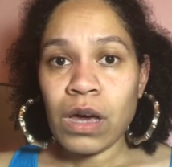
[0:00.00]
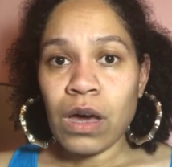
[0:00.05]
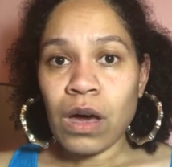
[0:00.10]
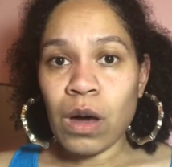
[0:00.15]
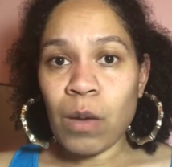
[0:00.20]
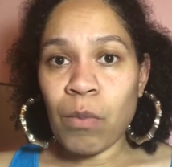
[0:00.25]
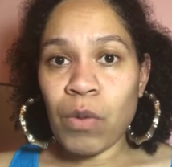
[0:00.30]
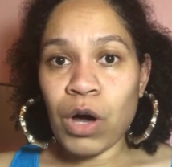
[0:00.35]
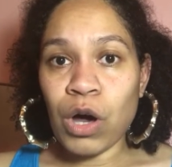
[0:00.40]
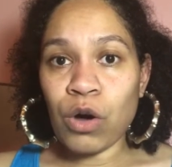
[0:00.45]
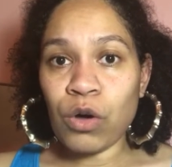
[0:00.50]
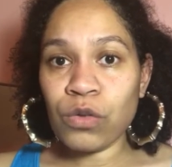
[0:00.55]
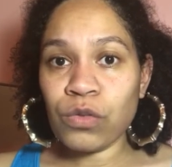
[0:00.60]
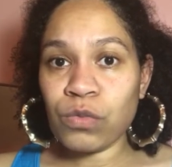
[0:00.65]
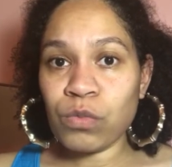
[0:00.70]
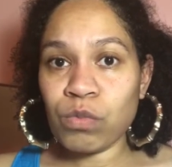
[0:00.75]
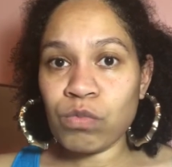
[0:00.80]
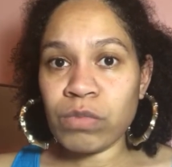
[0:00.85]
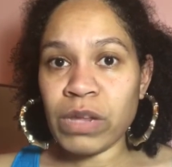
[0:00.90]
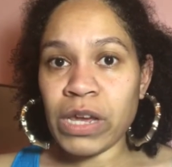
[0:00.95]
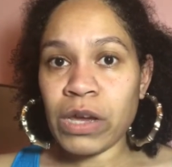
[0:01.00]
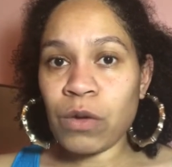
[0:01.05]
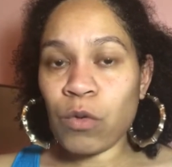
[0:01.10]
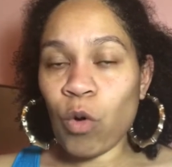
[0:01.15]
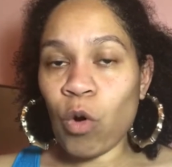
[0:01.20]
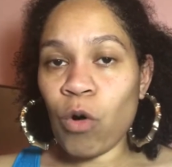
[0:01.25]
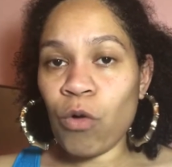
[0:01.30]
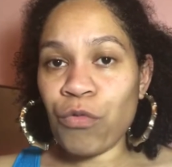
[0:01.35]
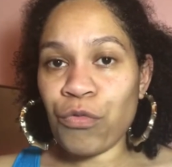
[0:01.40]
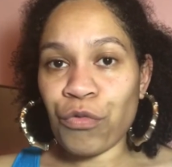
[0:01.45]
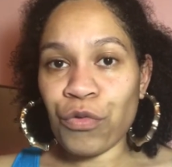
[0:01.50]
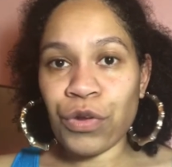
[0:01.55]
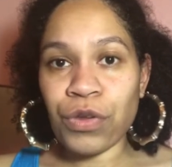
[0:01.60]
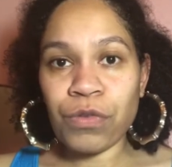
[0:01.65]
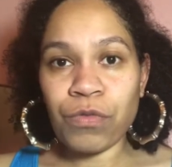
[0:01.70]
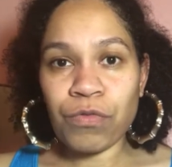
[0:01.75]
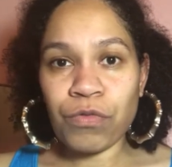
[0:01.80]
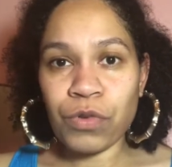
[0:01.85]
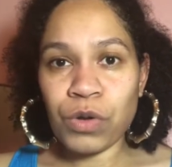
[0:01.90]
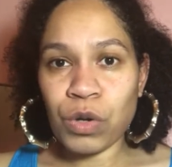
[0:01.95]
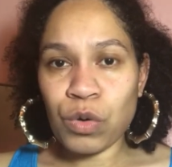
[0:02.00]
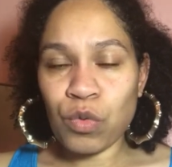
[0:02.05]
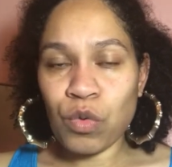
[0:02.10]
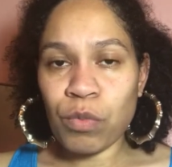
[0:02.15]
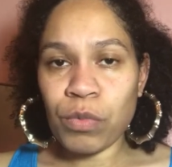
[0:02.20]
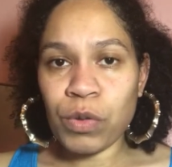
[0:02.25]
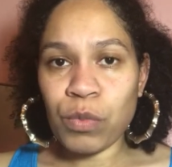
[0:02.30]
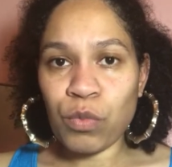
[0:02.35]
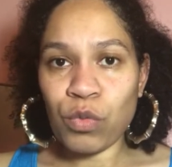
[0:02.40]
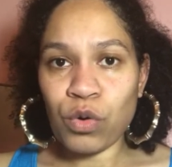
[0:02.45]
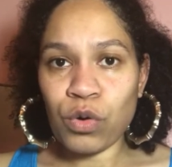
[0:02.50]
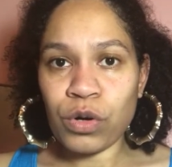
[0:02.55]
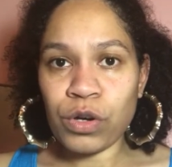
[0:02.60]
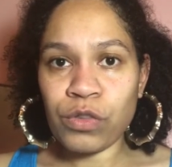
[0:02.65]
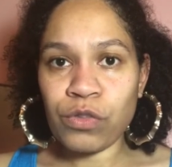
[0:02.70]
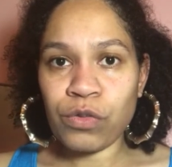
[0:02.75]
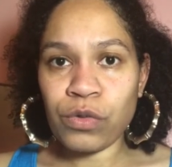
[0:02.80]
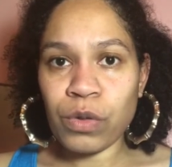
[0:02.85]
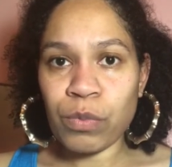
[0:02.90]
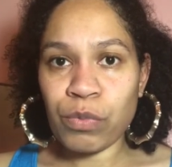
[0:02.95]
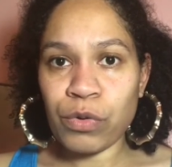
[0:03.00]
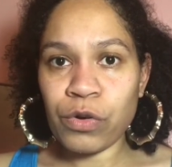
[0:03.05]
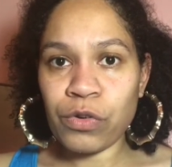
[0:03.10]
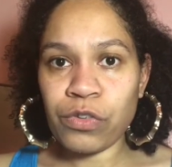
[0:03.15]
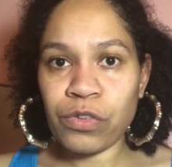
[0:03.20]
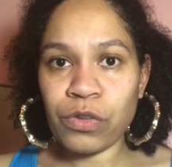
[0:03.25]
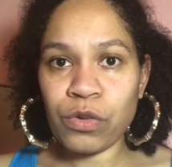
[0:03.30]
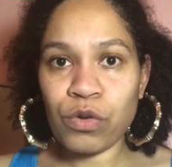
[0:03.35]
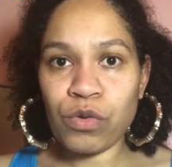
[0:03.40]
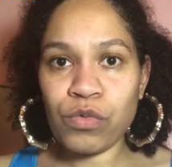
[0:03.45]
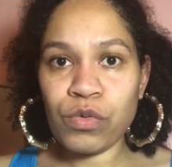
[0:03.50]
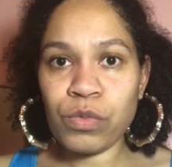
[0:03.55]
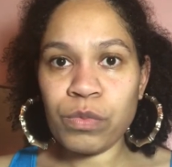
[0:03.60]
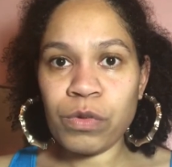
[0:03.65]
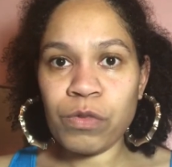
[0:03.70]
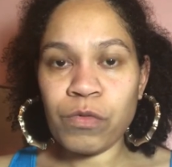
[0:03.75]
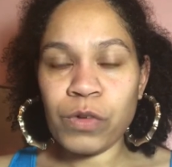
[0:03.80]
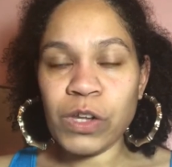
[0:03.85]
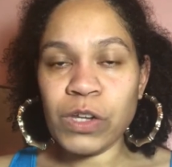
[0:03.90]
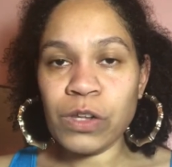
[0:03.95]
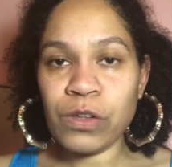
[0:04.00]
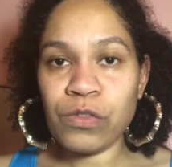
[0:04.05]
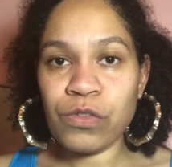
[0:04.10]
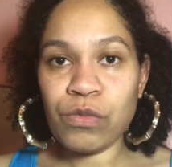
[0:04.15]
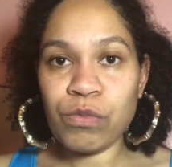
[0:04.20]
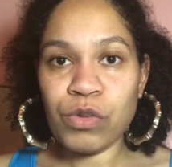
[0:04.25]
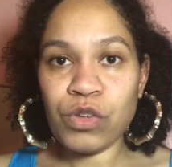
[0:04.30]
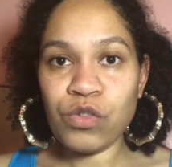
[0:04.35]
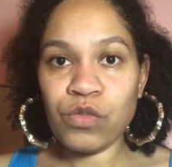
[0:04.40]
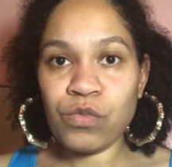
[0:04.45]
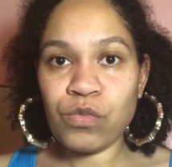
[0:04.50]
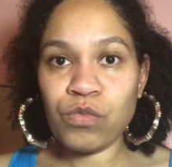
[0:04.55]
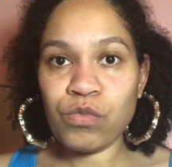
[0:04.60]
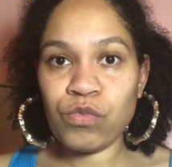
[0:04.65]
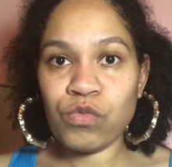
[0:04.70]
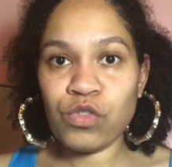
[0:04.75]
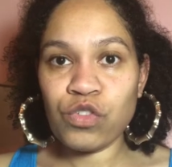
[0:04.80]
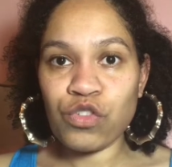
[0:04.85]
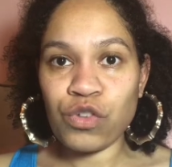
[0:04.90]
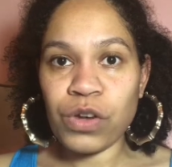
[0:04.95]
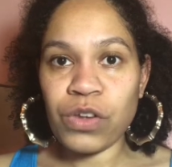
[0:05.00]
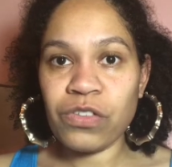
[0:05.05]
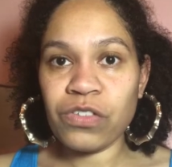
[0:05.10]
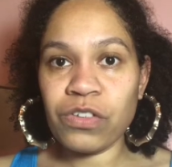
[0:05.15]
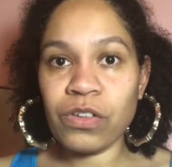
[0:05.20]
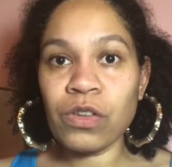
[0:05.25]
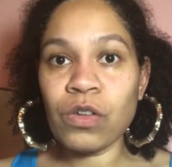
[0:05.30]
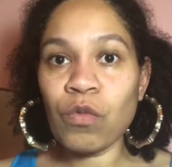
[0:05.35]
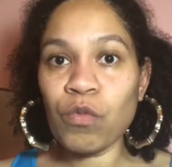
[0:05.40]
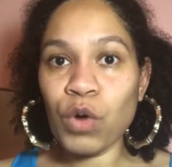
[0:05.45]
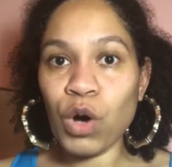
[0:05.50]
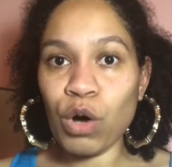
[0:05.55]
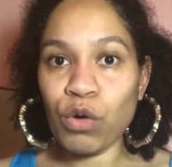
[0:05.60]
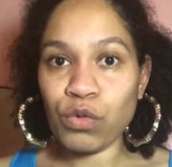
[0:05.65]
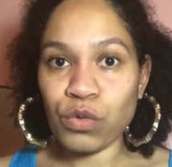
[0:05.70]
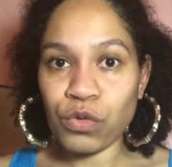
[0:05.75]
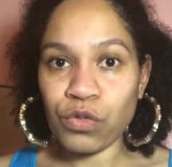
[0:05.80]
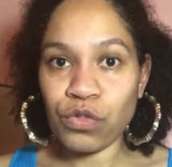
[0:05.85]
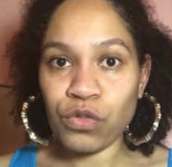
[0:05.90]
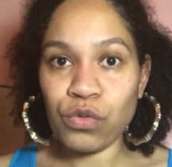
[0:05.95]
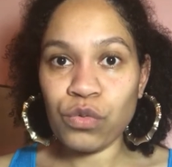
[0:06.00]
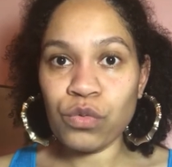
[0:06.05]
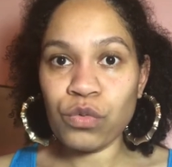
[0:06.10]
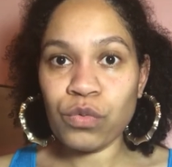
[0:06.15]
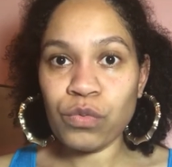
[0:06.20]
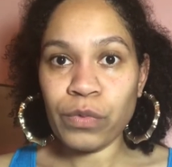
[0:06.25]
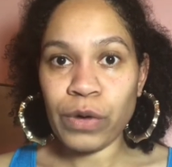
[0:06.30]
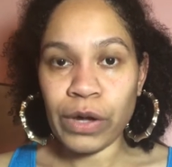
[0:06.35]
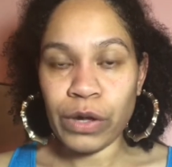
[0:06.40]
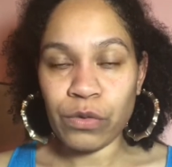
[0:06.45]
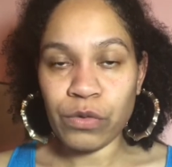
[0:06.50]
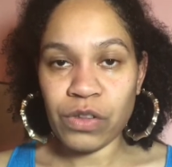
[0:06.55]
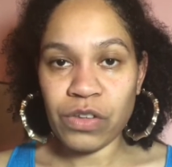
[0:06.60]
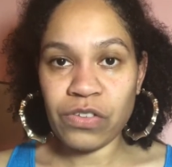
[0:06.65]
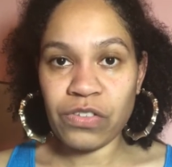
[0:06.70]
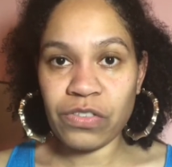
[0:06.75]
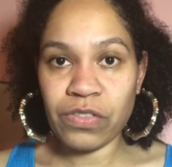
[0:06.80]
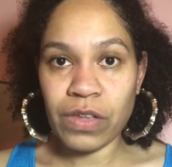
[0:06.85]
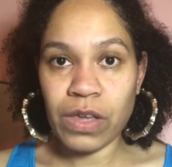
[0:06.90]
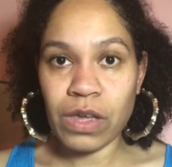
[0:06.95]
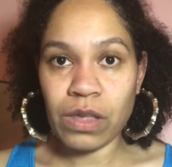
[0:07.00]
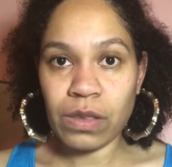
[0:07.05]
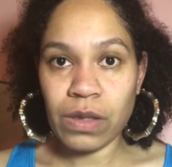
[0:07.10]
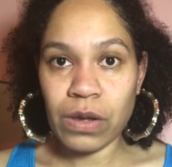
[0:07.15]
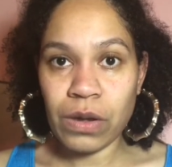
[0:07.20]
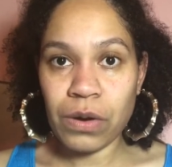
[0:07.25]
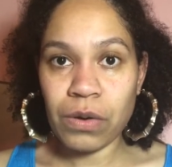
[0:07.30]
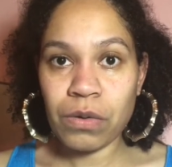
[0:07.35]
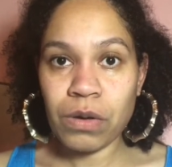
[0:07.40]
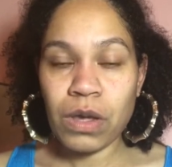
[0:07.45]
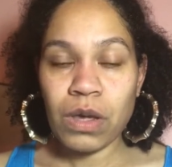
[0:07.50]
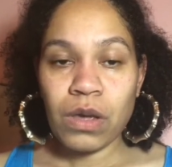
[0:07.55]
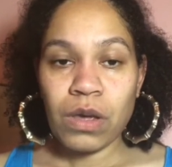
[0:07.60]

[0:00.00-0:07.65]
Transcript: about like offering free room and board to the person who would be willing to be dressed in a walrus suit while they stay there.